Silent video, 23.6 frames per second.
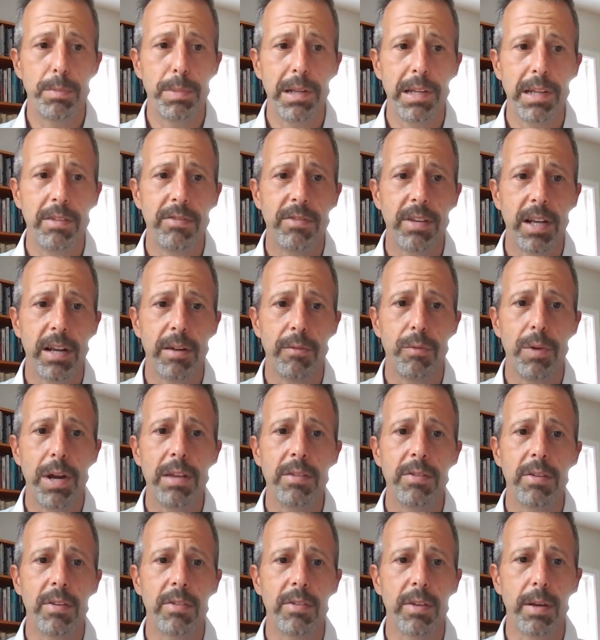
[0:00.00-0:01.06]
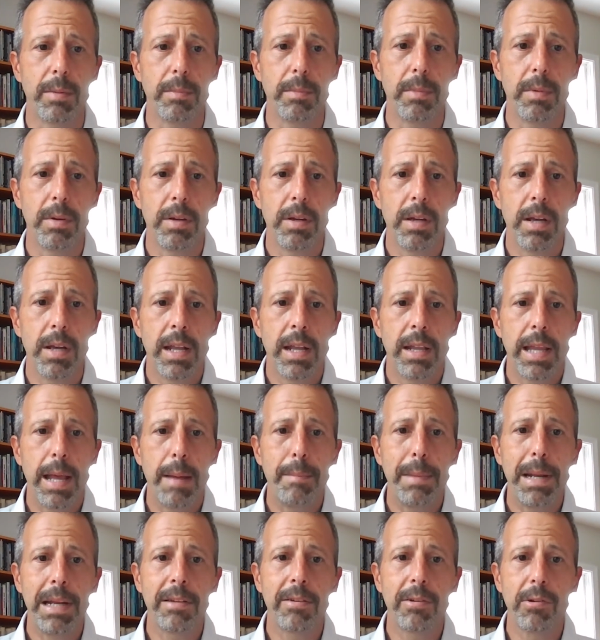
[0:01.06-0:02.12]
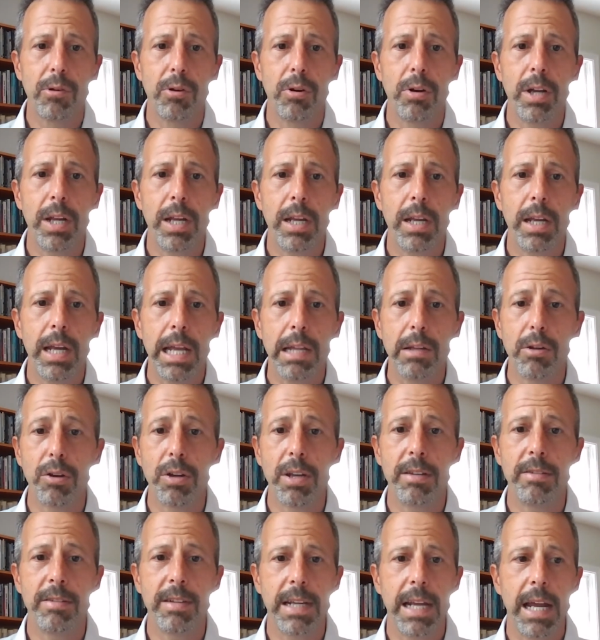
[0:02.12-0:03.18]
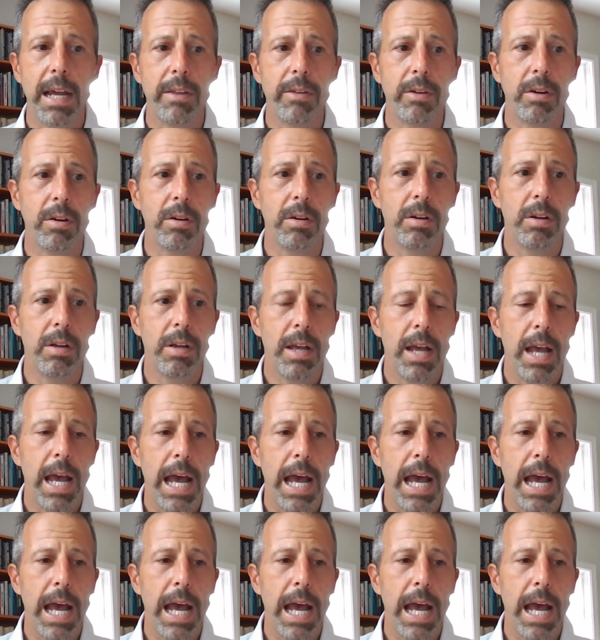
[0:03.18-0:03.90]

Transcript: policing of racism, that means learning and looking together